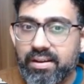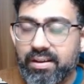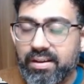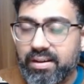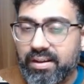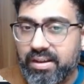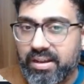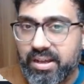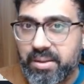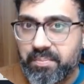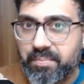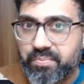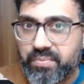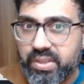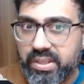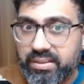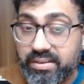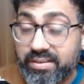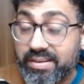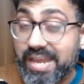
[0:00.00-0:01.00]

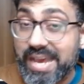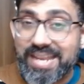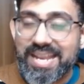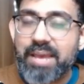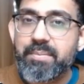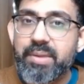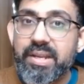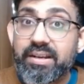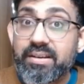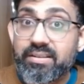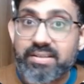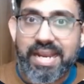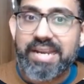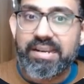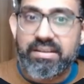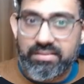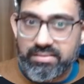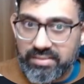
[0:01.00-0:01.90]
the dynamic title.